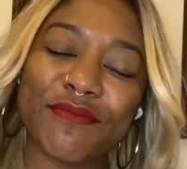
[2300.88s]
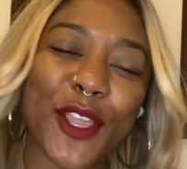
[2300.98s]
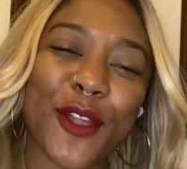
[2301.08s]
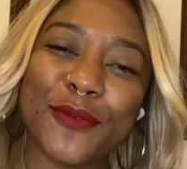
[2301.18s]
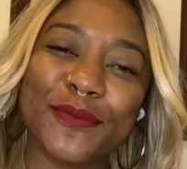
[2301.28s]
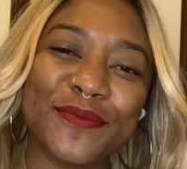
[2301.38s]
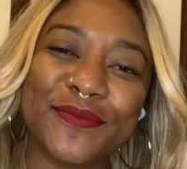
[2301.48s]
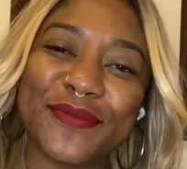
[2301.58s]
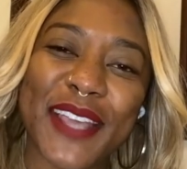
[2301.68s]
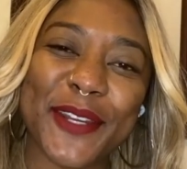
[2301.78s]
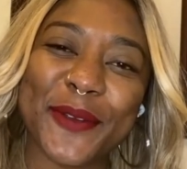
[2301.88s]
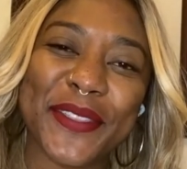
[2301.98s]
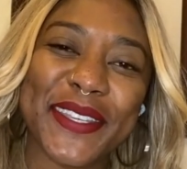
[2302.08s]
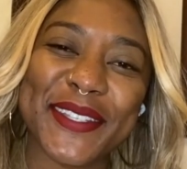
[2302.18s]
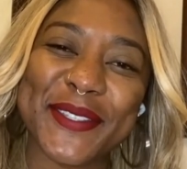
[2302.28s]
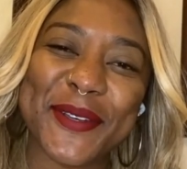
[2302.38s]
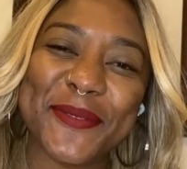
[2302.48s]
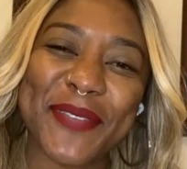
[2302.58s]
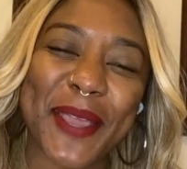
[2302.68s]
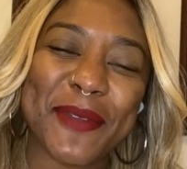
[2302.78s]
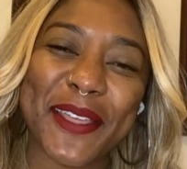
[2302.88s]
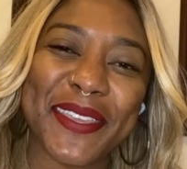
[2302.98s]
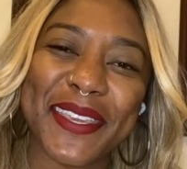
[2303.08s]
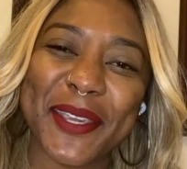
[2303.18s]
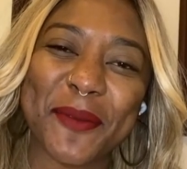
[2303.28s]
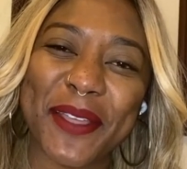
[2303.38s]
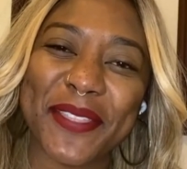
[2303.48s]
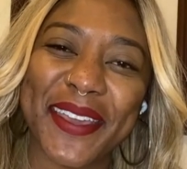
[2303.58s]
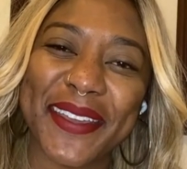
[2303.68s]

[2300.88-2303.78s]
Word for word: No, I don't think so. I'm not thinking about